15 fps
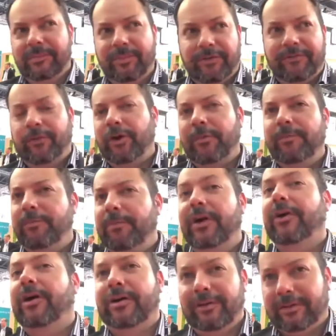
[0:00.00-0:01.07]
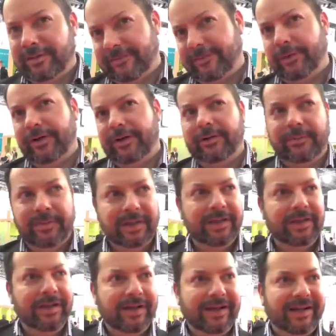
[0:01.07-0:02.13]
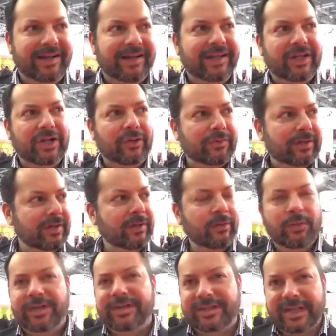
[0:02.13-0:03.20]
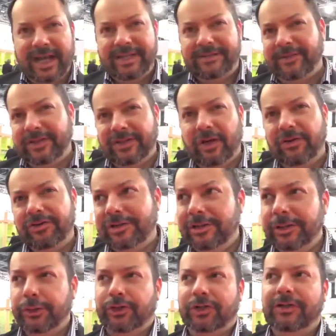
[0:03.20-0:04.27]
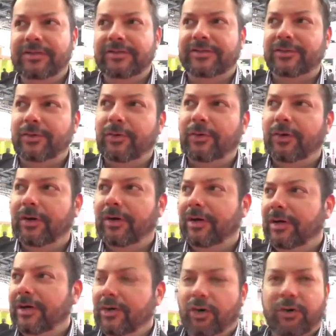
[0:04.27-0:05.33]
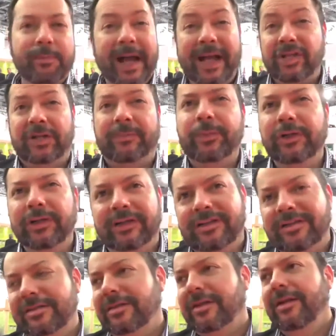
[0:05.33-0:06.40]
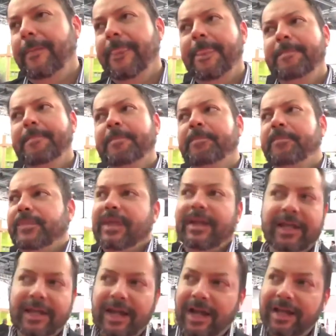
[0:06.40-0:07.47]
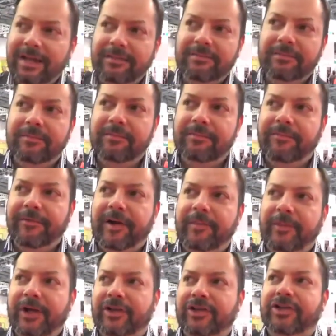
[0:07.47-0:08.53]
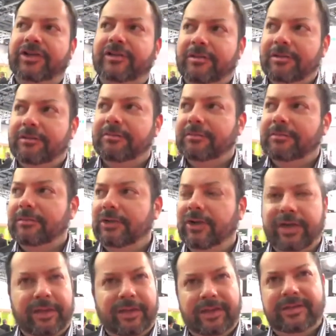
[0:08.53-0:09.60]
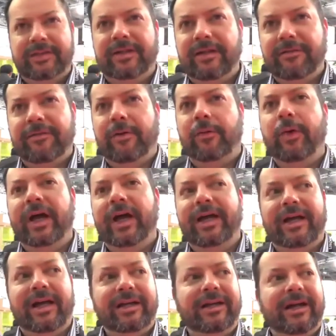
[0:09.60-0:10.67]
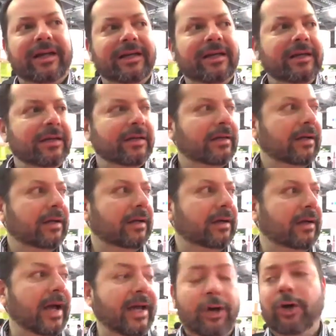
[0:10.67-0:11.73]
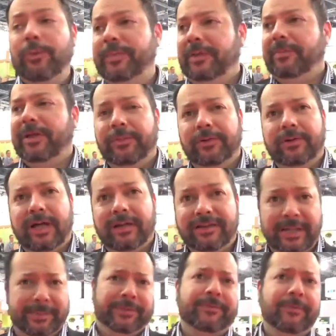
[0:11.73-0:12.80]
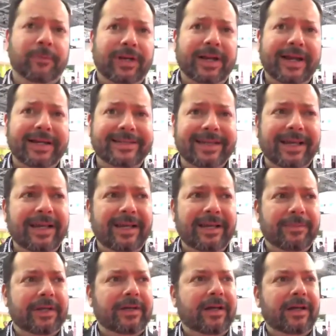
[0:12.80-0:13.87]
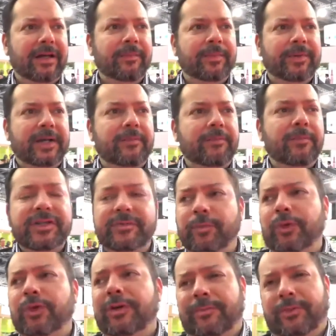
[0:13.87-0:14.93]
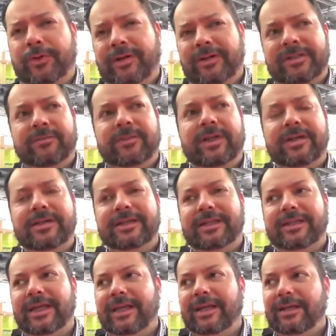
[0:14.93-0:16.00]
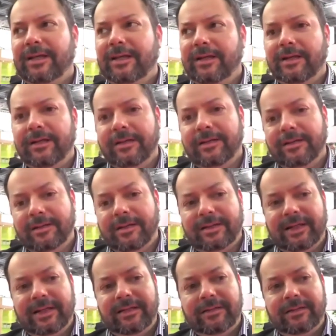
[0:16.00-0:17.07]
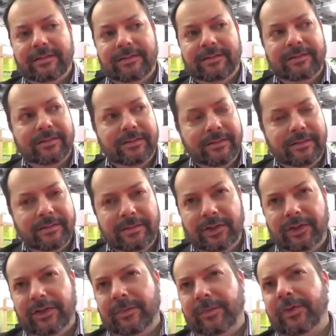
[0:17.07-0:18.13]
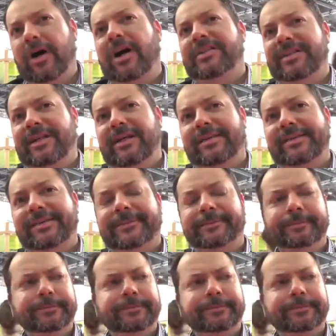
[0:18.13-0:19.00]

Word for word: perform miracles for them. Uh, you know, one size fits all solutions or or magic bullets. And I very much look at things in a different way. I, I, I hope that people get tips from what I say, but I but what's more important to me is that they that they learn a process